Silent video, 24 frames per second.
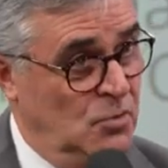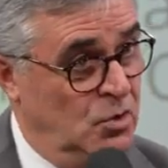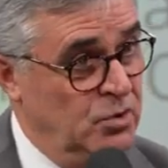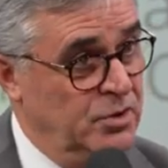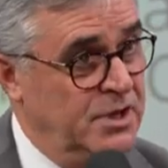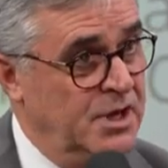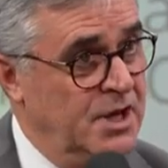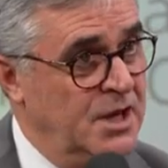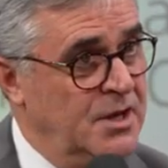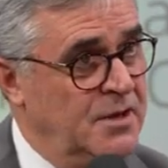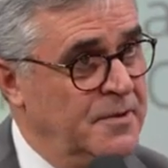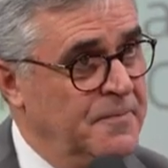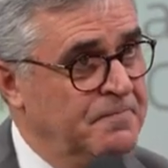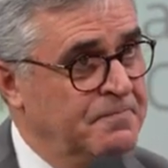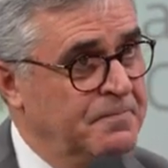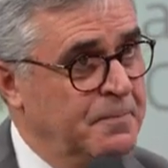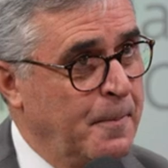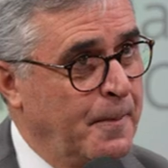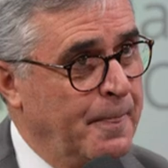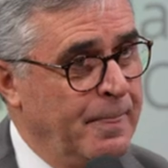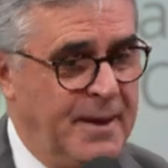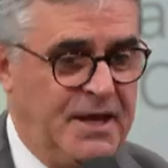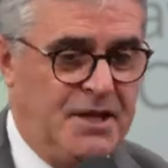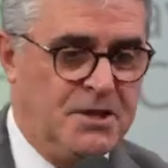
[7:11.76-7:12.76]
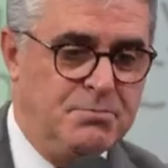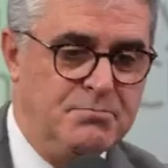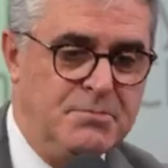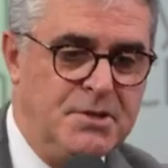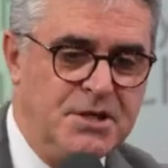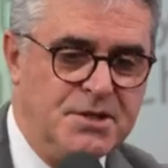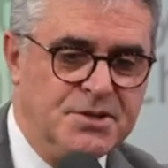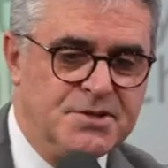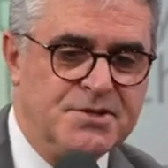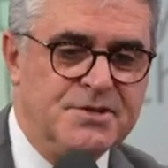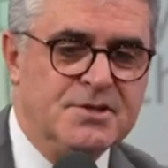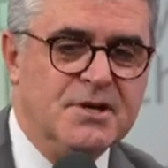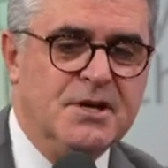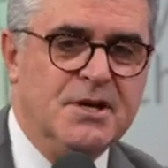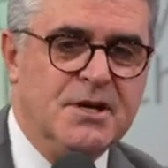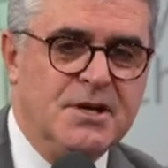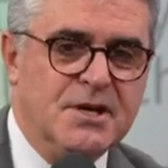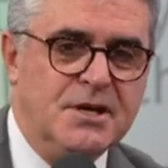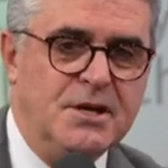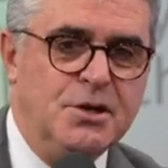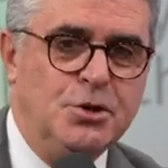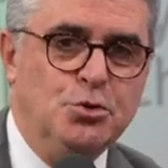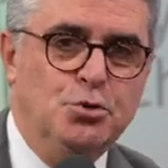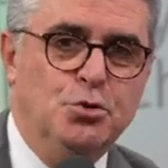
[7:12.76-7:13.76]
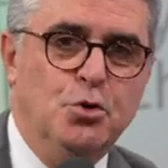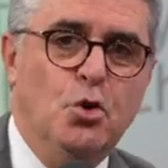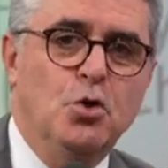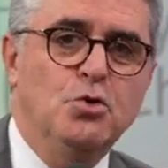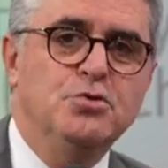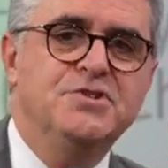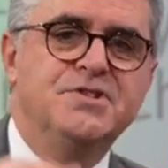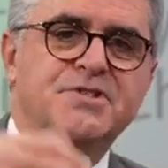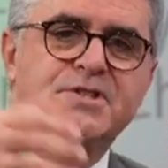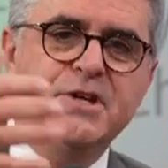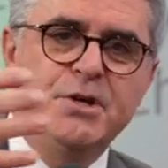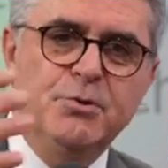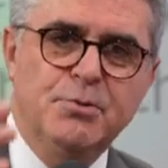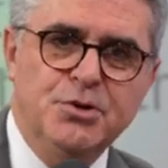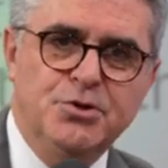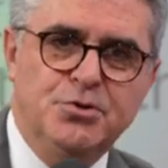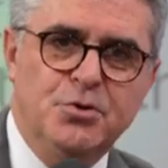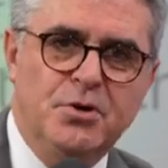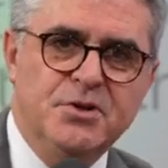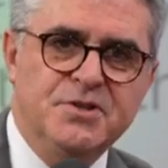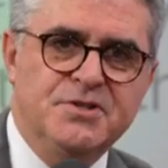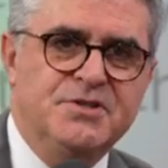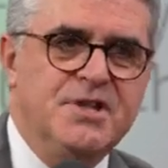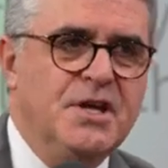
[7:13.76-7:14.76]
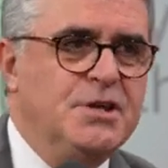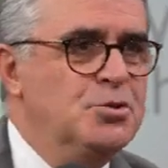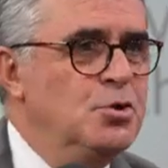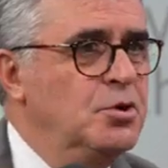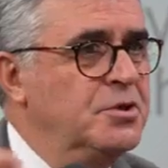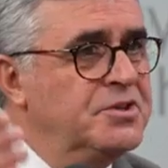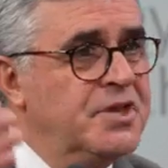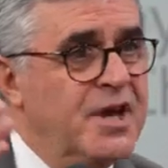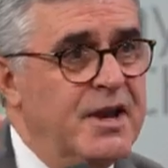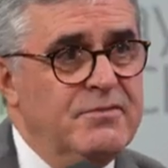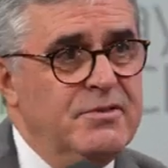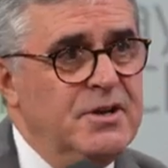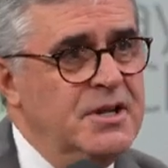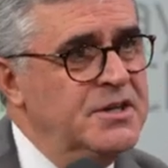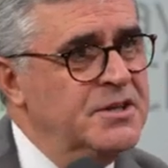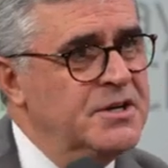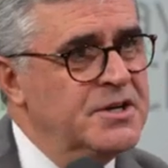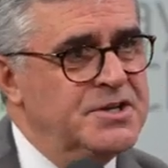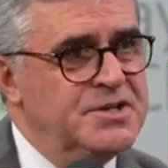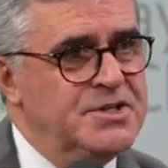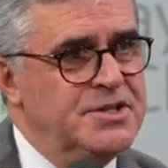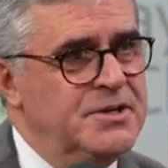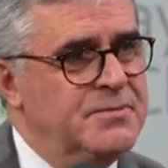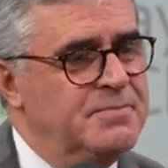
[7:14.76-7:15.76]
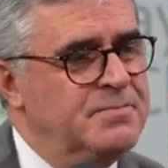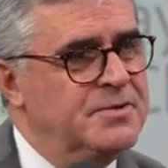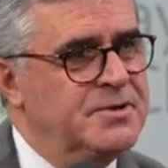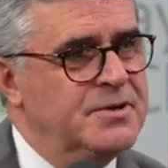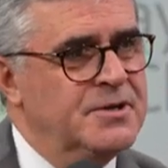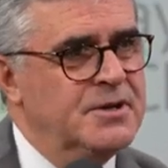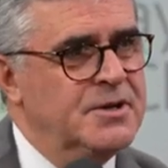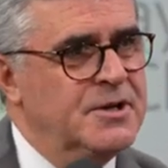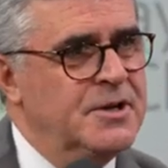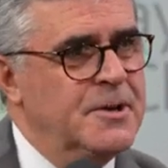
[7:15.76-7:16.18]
Okay? It means in those territories they don't have leadership.